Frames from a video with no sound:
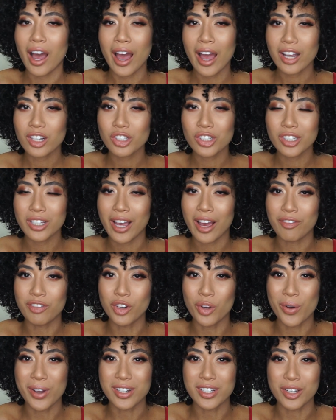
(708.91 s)
I actually have
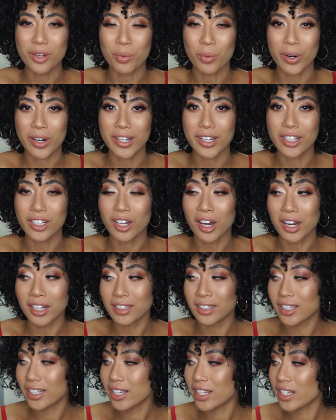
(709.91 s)
no idea where he
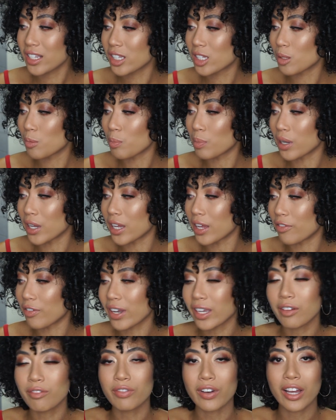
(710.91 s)
got this, but if I
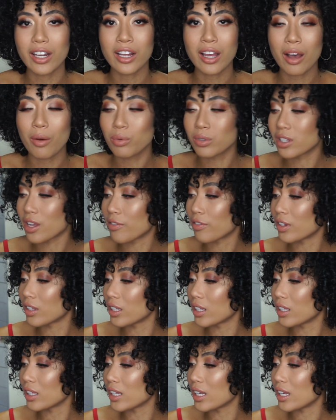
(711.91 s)
can find it, I will
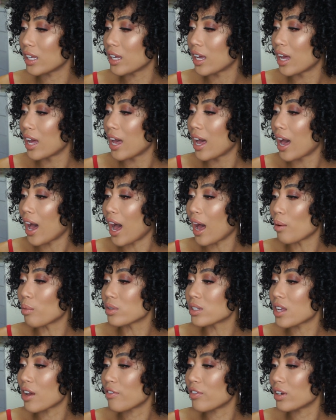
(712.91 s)

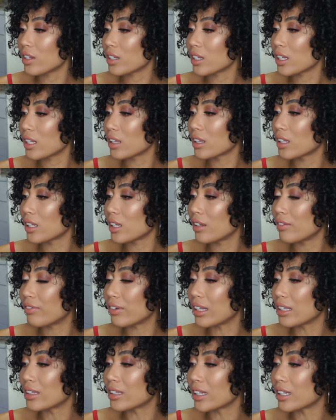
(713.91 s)
definitely leave
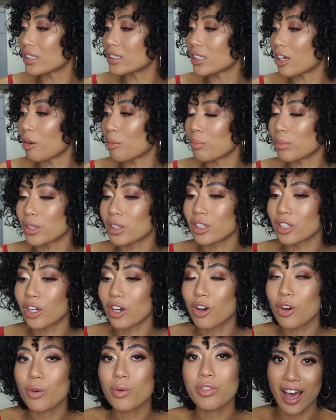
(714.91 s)
a link down
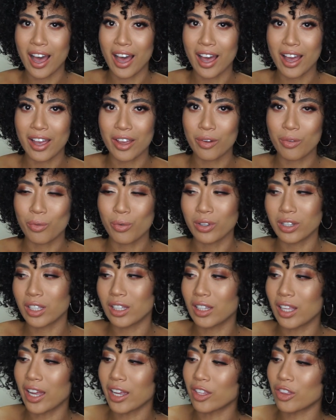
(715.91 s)
below. I really
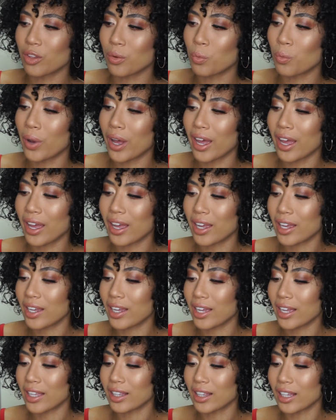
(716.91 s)
like the
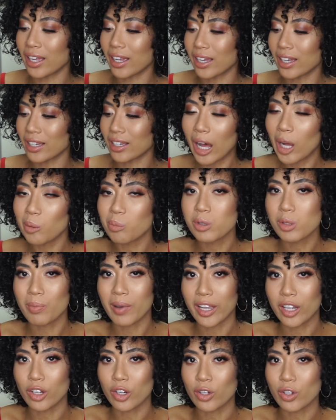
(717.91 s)
way it like helps
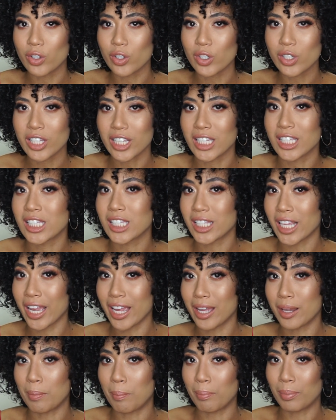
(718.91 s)
my curls like
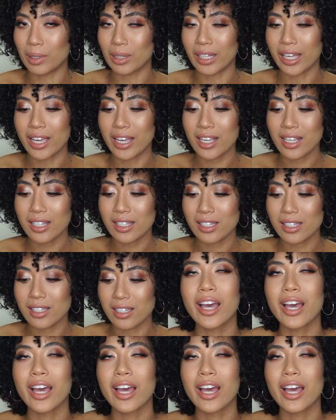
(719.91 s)
stay in place.